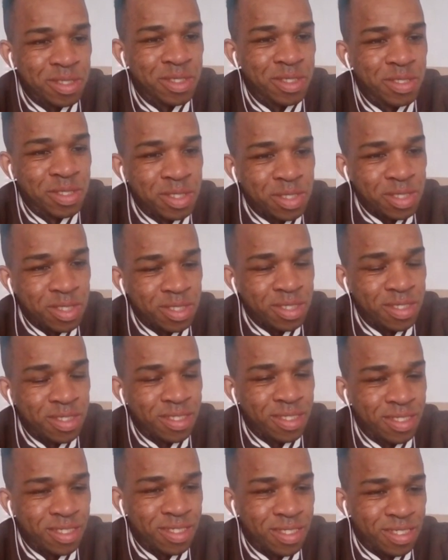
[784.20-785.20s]

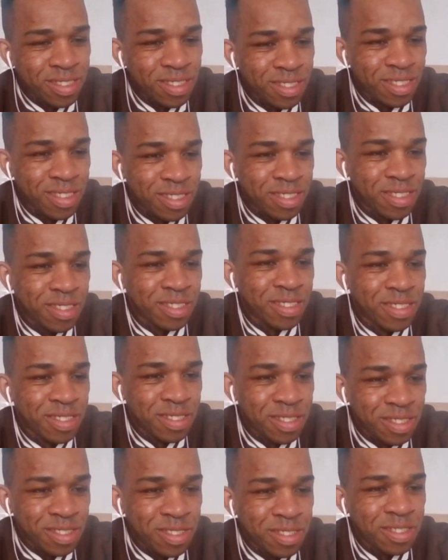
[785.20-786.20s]

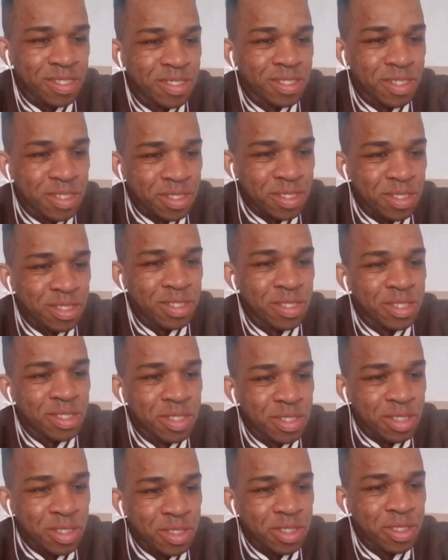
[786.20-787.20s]

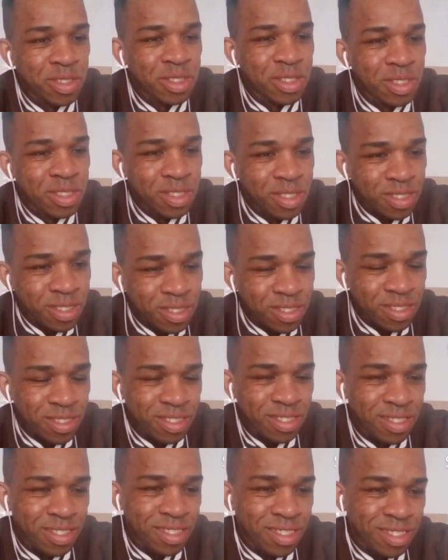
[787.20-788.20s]

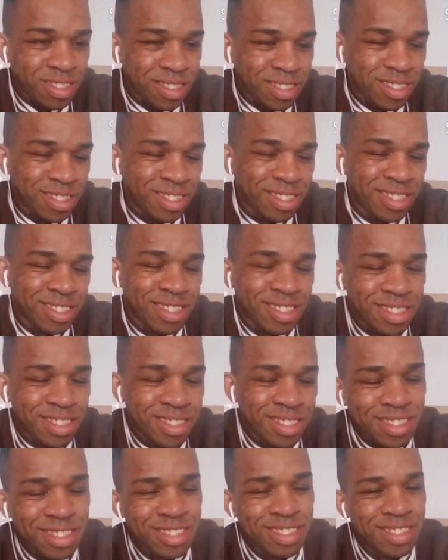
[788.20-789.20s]

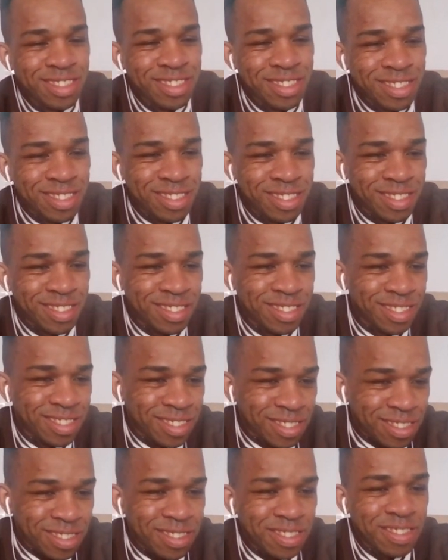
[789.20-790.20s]

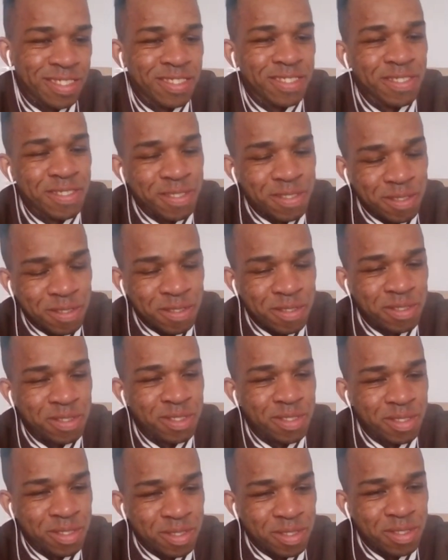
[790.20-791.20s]

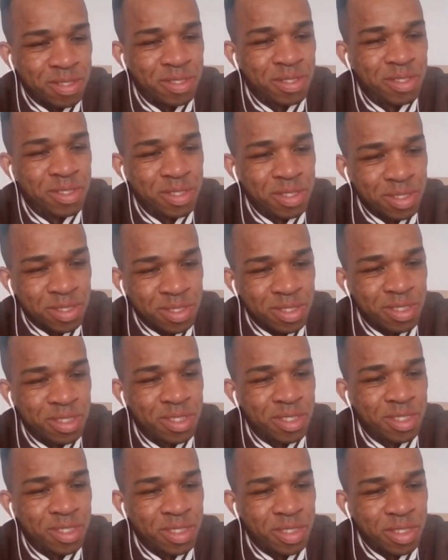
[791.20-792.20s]
(silent)